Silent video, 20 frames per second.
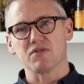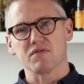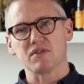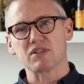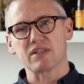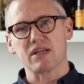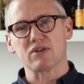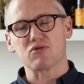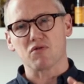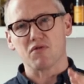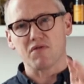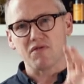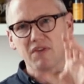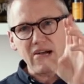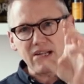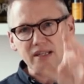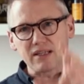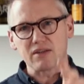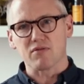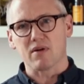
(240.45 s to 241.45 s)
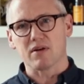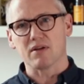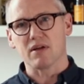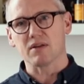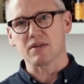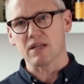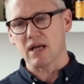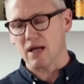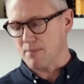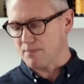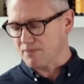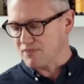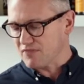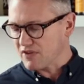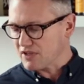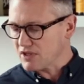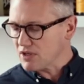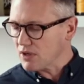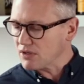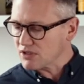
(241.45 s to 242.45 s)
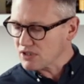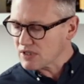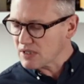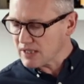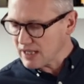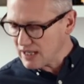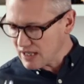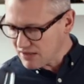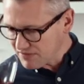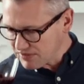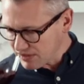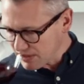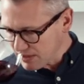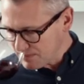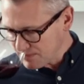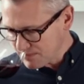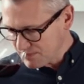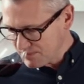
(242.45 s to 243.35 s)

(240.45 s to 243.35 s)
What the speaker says: of the Central Valley vineyards that they have there.